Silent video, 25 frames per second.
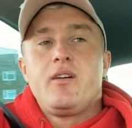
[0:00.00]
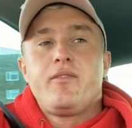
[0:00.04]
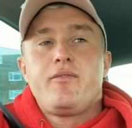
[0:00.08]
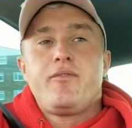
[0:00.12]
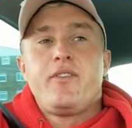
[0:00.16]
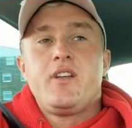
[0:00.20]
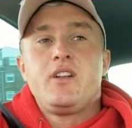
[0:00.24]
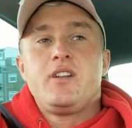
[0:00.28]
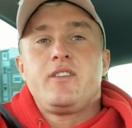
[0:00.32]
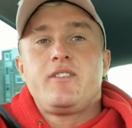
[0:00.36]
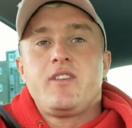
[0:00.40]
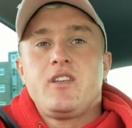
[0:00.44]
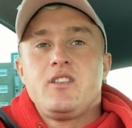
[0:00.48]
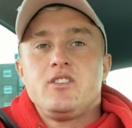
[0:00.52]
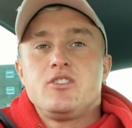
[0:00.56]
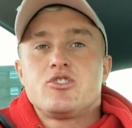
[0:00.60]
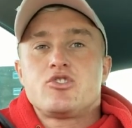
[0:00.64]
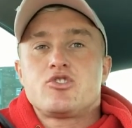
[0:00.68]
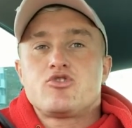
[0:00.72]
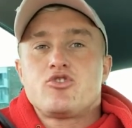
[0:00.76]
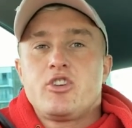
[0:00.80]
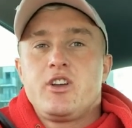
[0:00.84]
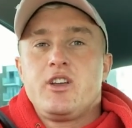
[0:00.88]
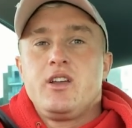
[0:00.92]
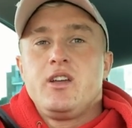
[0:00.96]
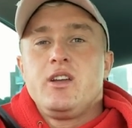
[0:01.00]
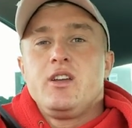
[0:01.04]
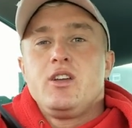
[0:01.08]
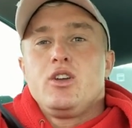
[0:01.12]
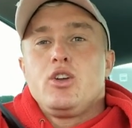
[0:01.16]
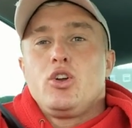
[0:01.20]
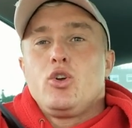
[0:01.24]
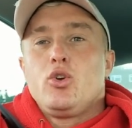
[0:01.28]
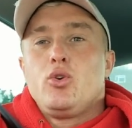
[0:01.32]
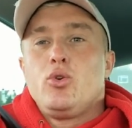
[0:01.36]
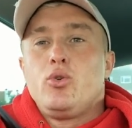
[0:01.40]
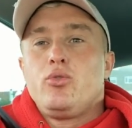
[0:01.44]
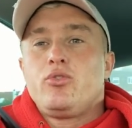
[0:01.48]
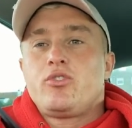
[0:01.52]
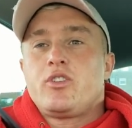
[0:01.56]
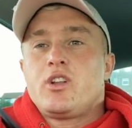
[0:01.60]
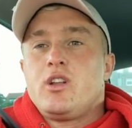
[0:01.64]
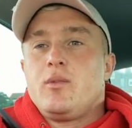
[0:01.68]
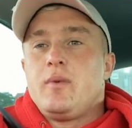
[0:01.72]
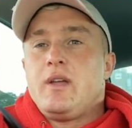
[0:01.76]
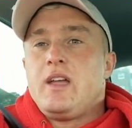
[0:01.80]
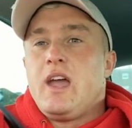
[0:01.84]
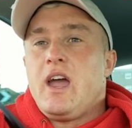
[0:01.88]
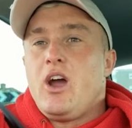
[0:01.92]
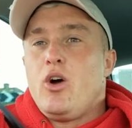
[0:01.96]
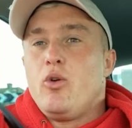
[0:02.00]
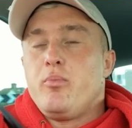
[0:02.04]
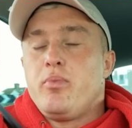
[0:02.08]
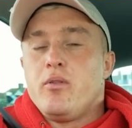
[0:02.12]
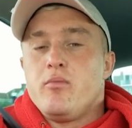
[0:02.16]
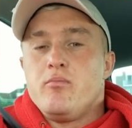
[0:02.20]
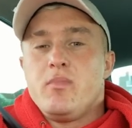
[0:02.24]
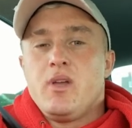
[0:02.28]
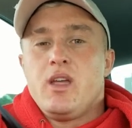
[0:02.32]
fitness industry, who's going to be helping